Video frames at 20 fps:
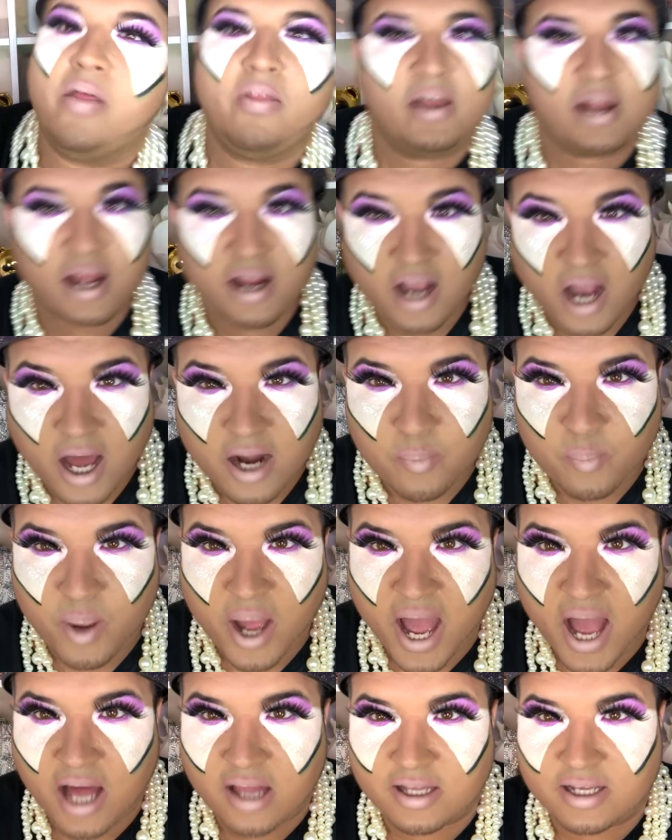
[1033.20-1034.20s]
And then I got a
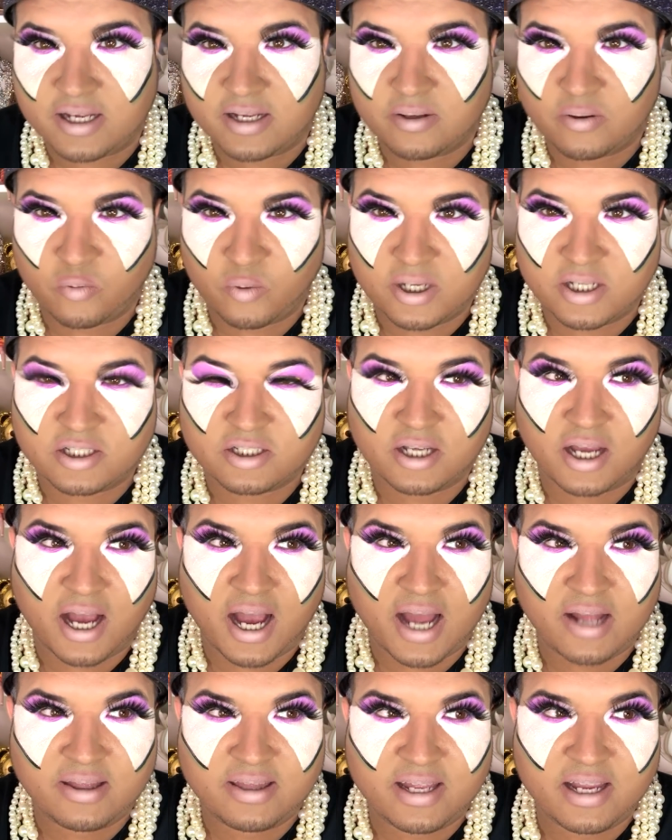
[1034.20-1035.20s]
palette, which
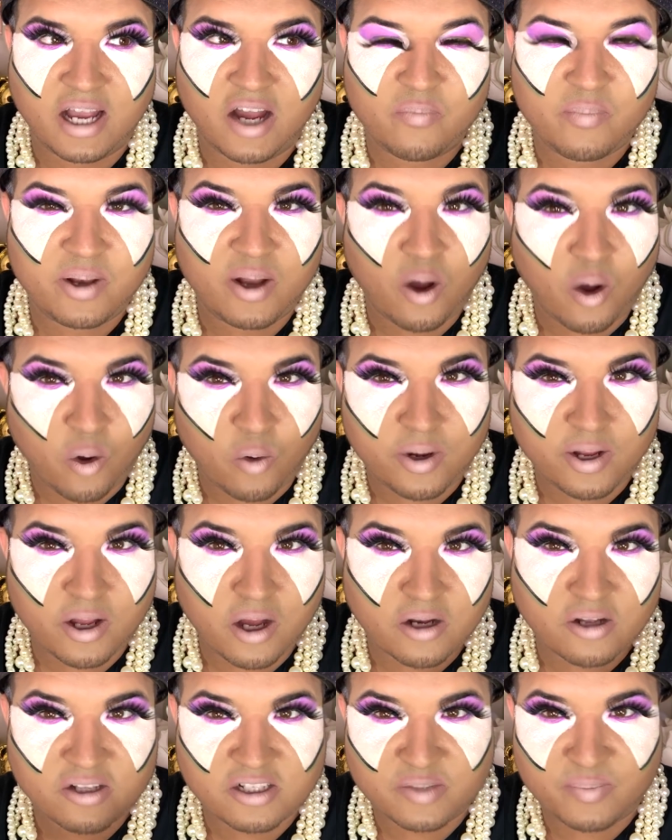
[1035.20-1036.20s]
I think I've been holding
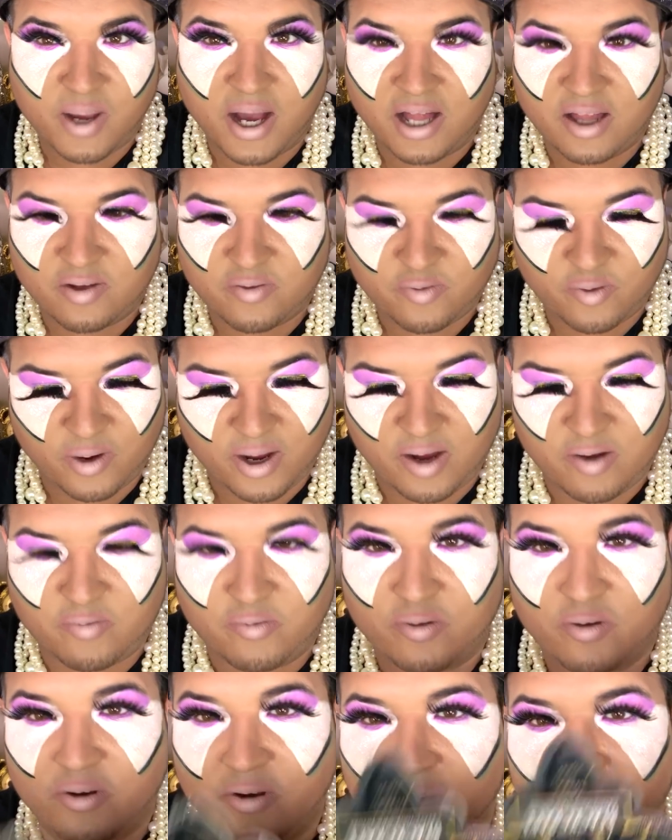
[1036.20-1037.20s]
onto this palette
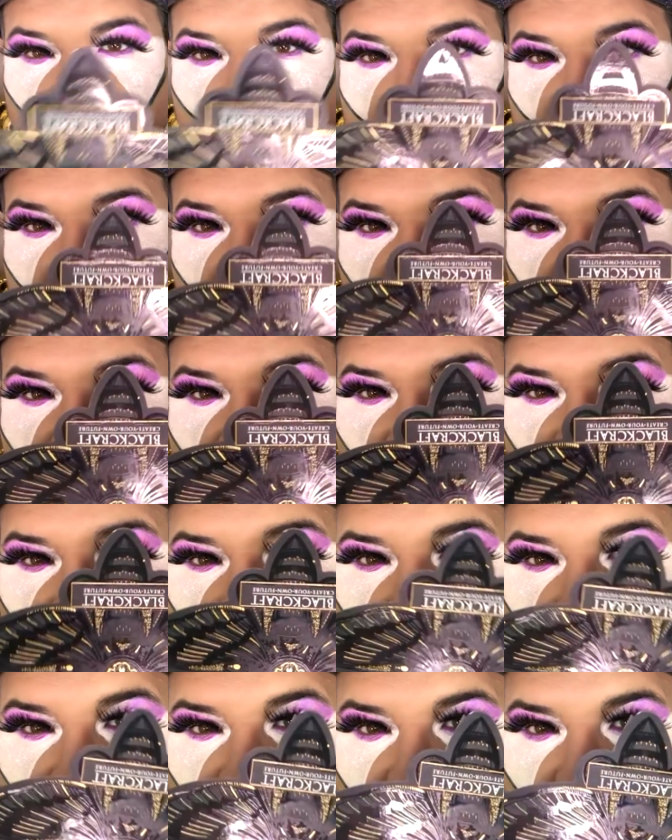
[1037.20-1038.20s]
forever.
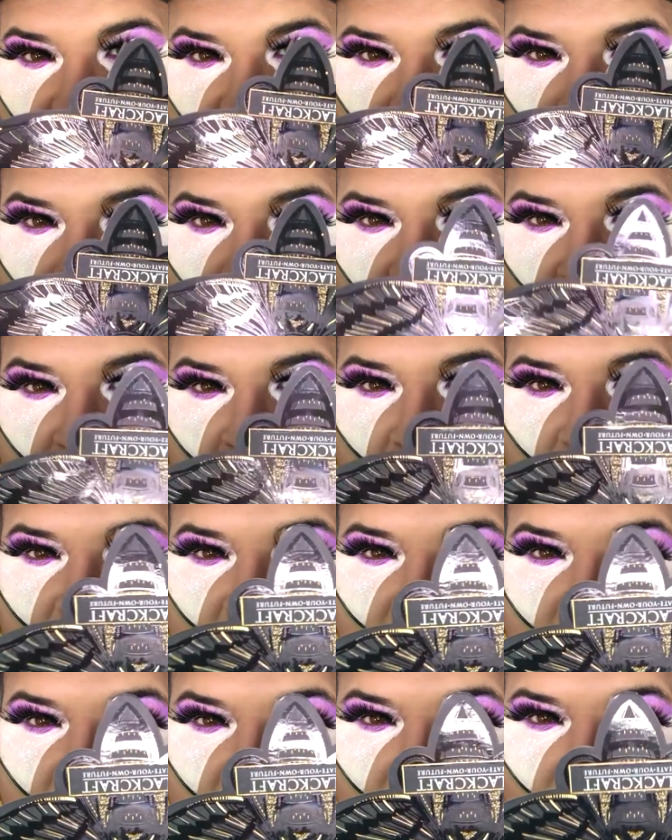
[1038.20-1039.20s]
This is it, right? I got
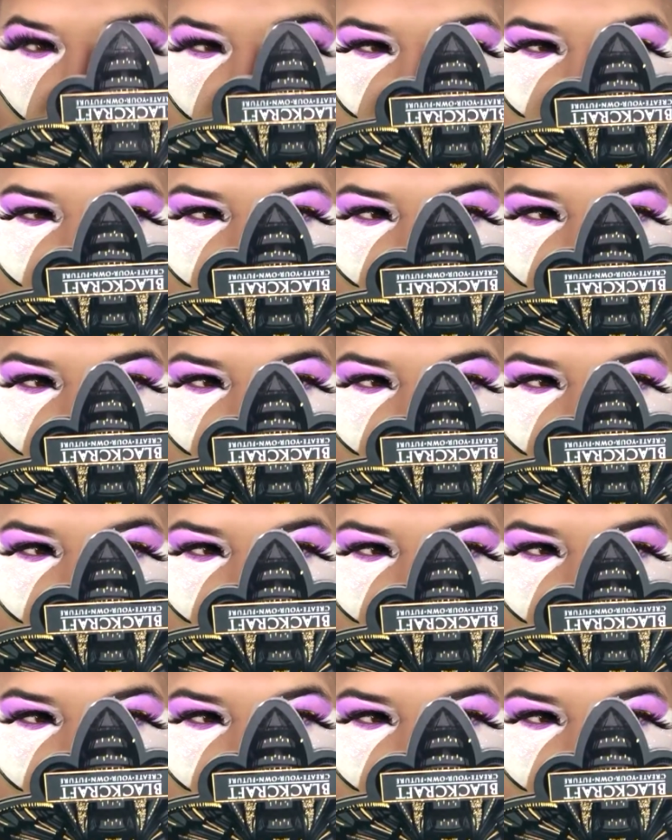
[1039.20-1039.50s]
it at Hot